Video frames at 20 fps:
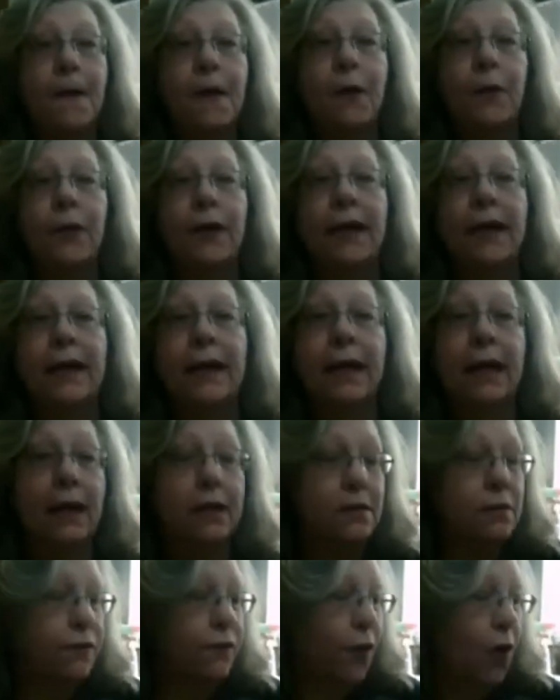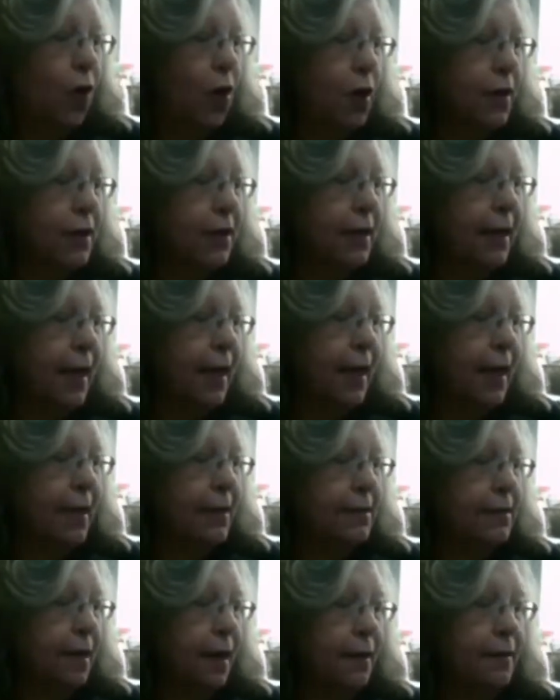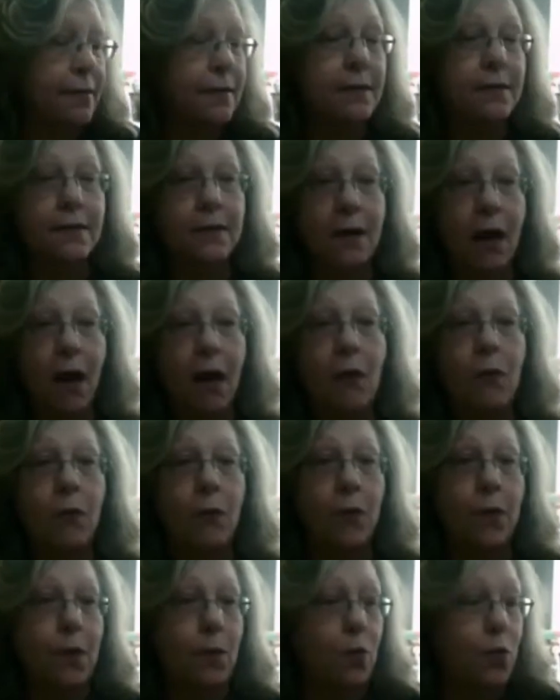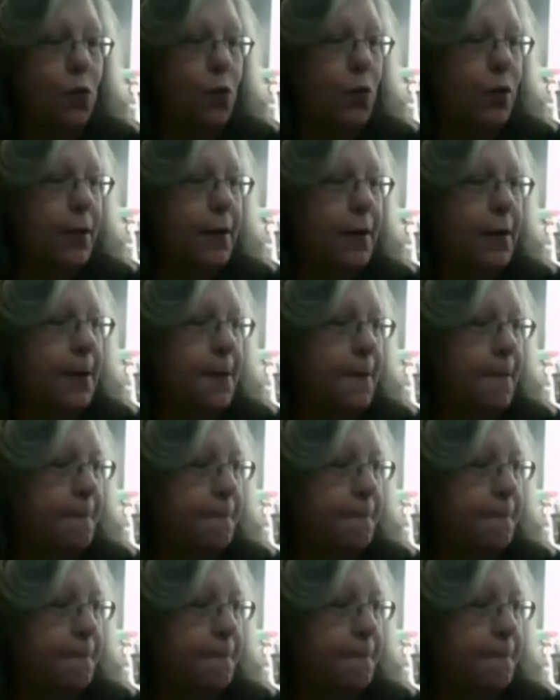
We didn't get as far today as I thought we would.